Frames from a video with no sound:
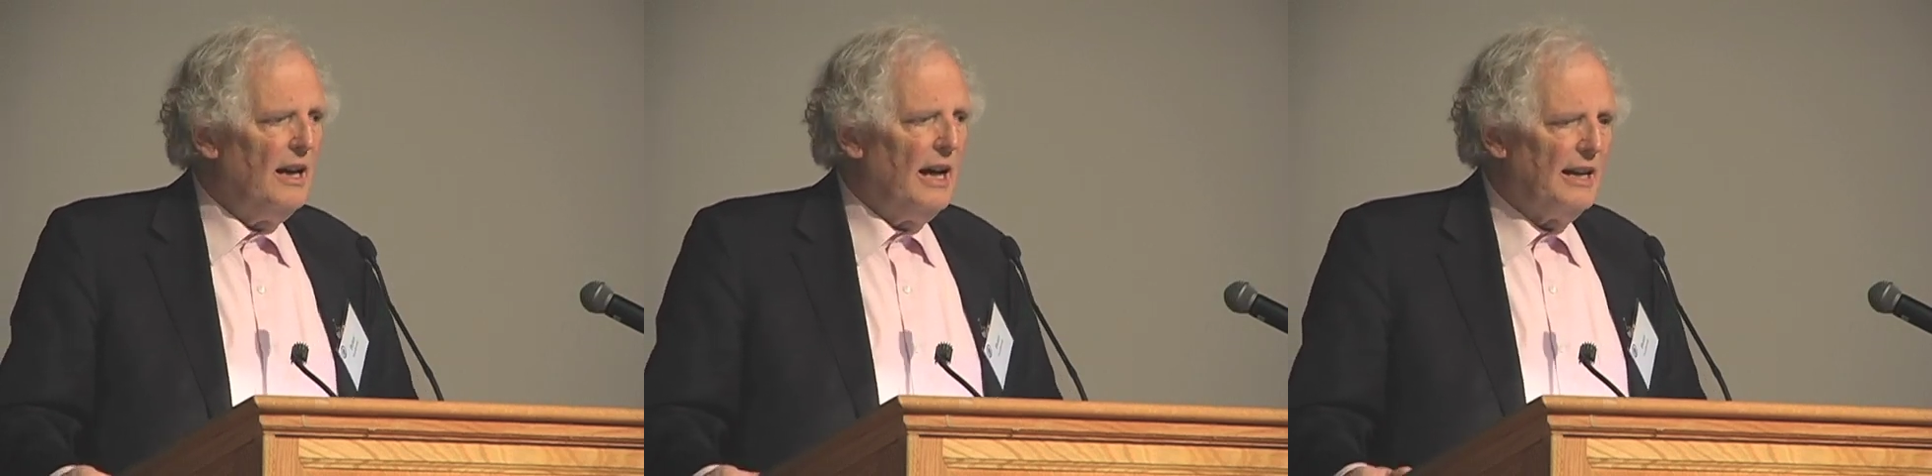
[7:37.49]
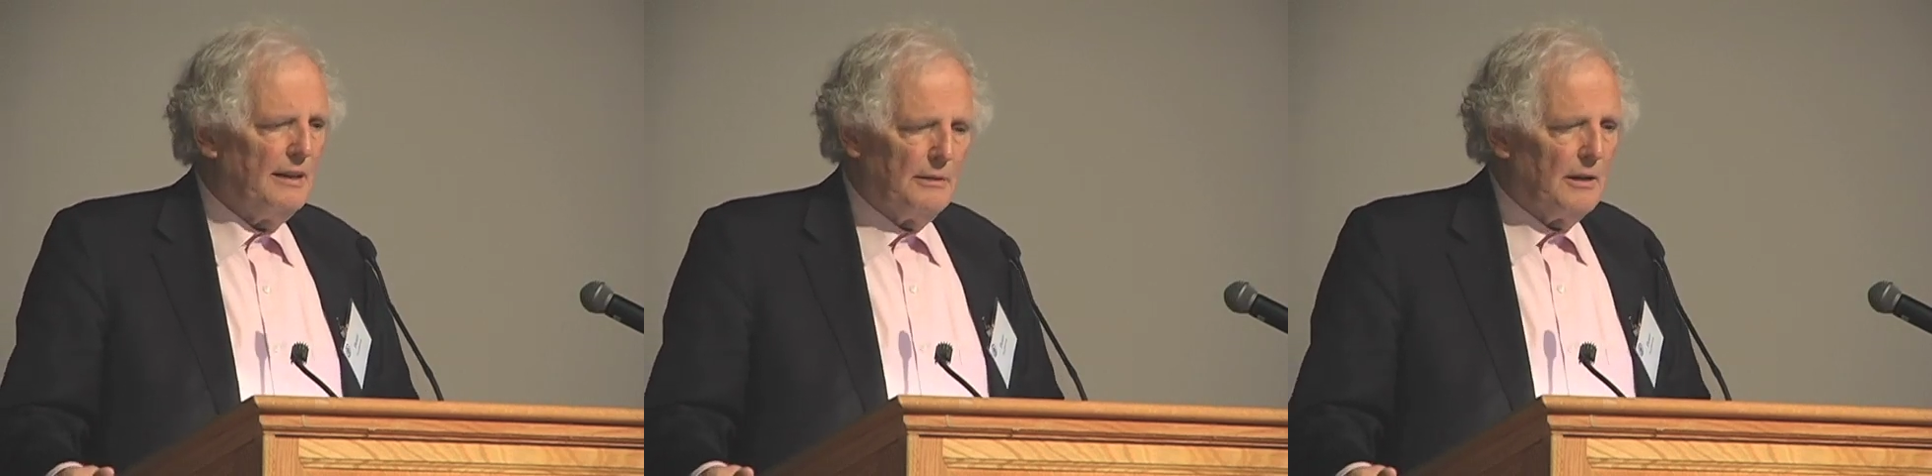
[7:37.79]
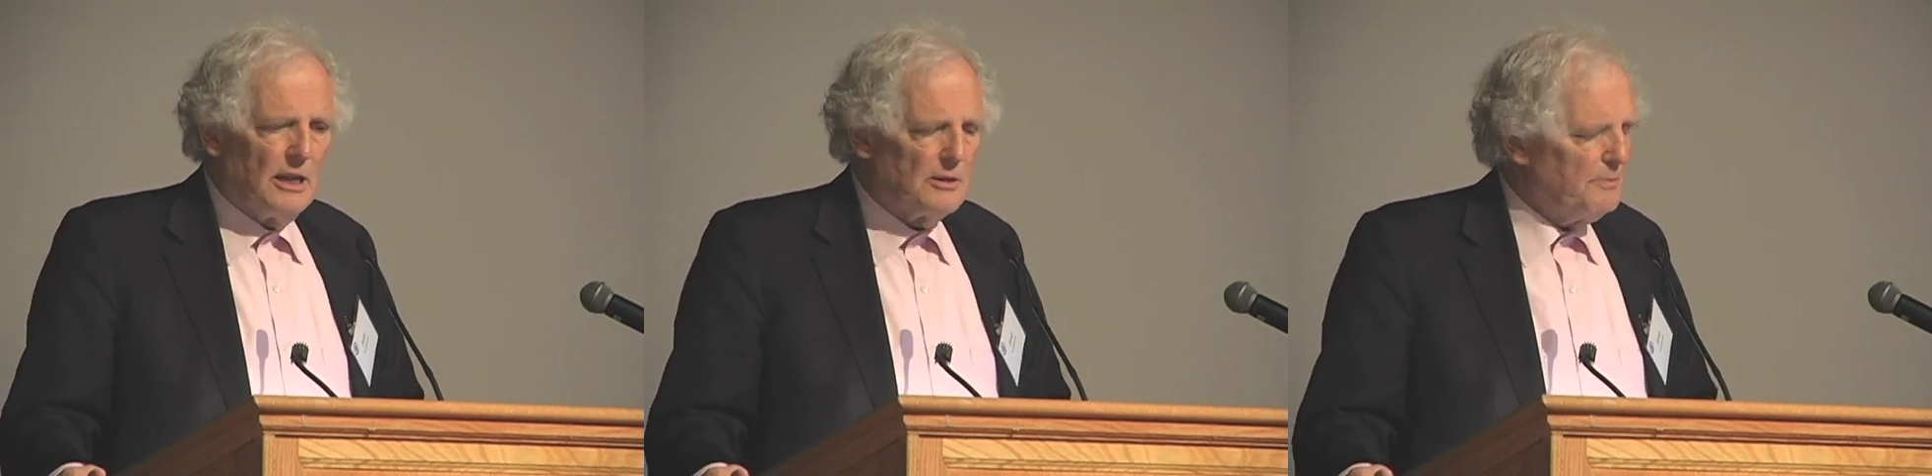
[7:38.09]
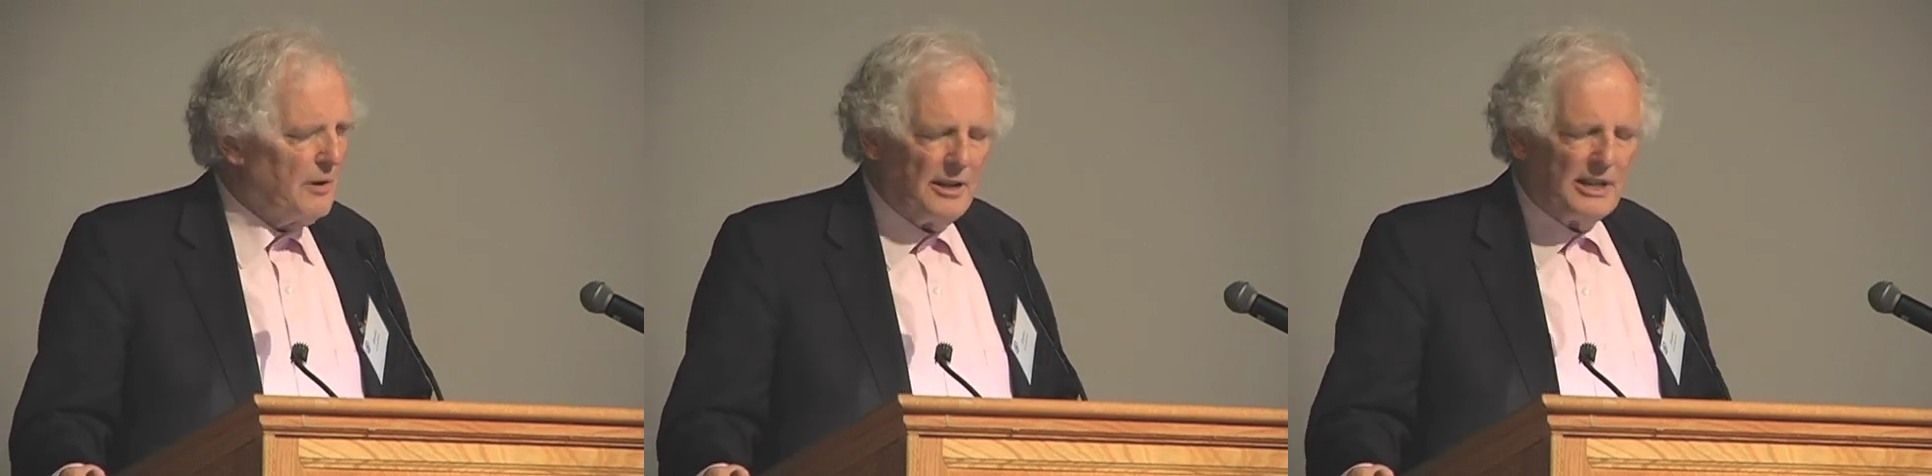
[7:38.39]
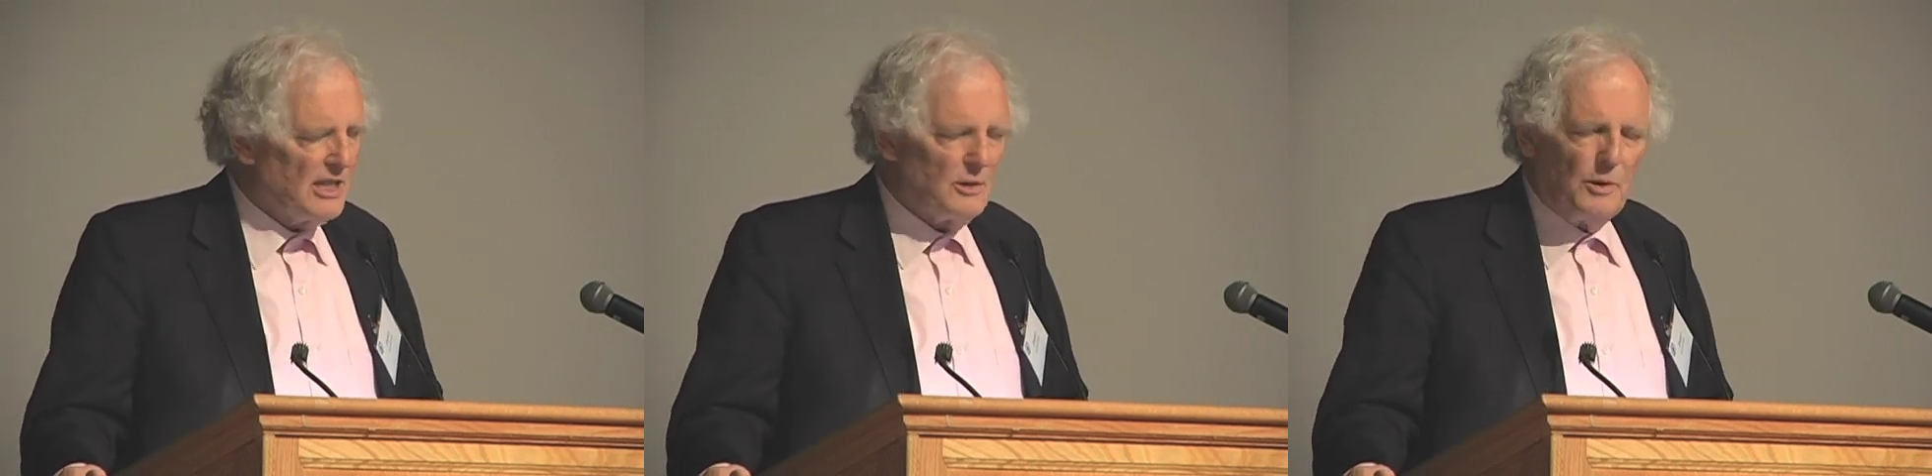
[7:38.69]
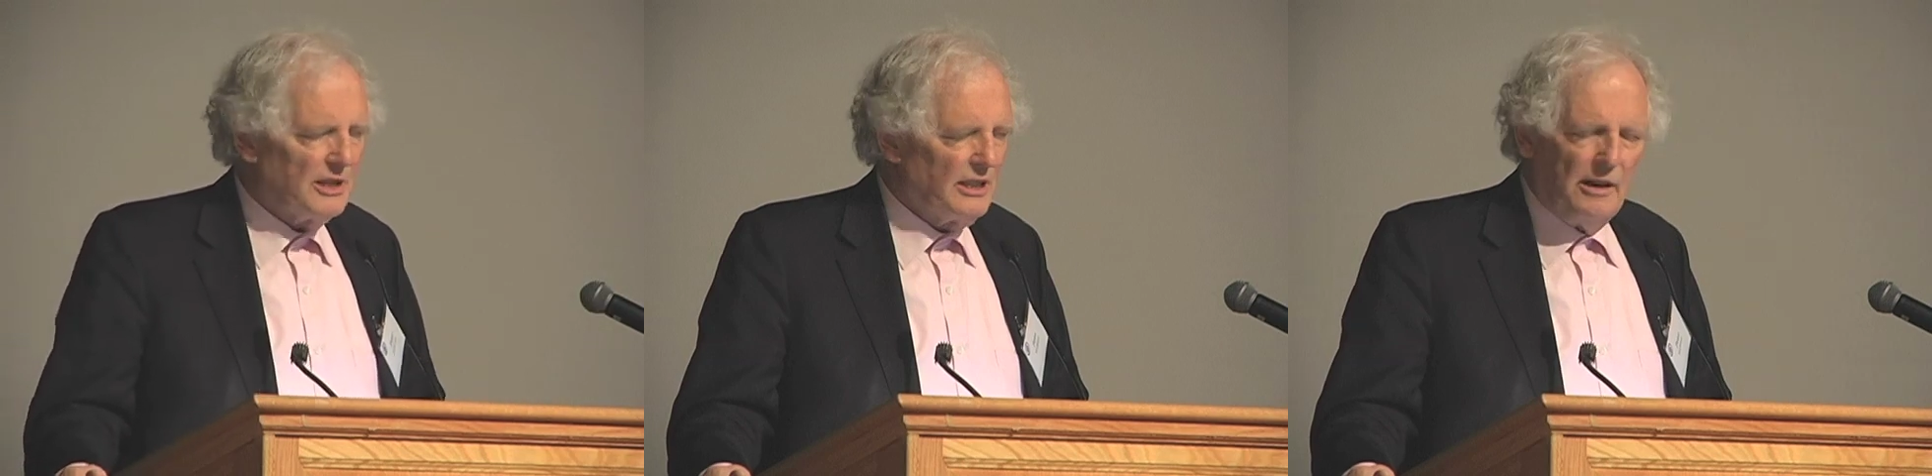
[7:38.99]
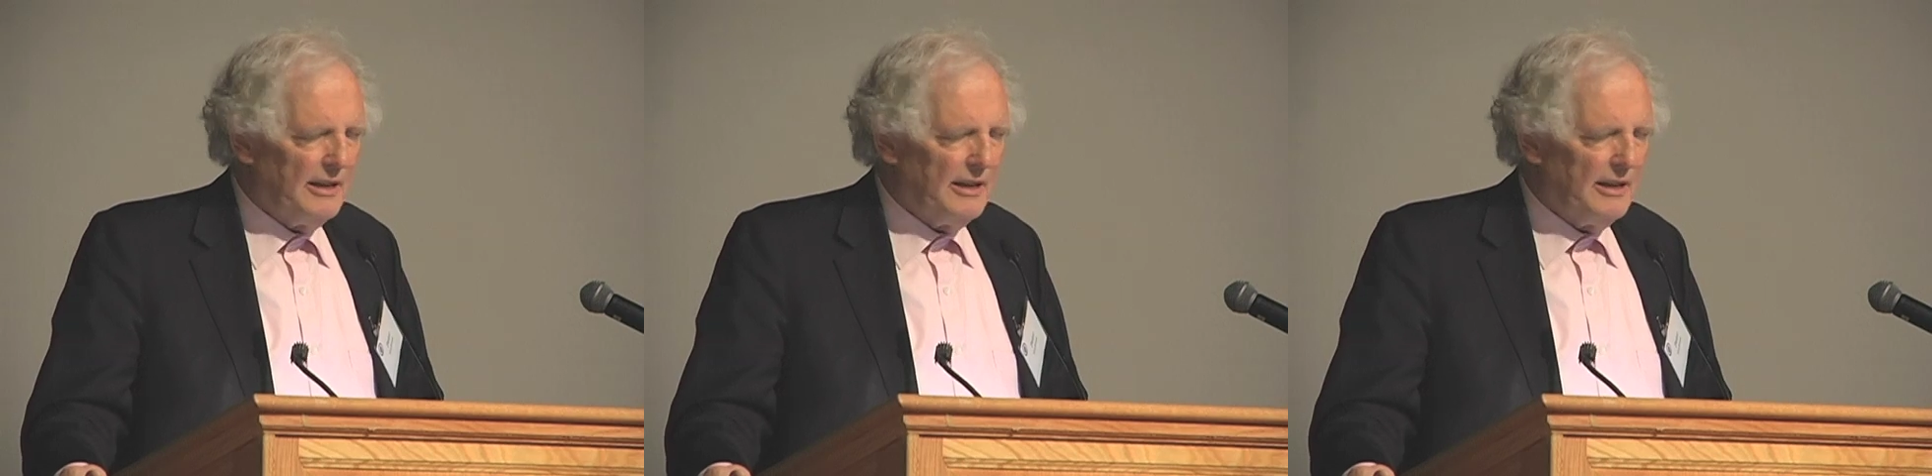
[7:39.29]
And his brother doesn't want to know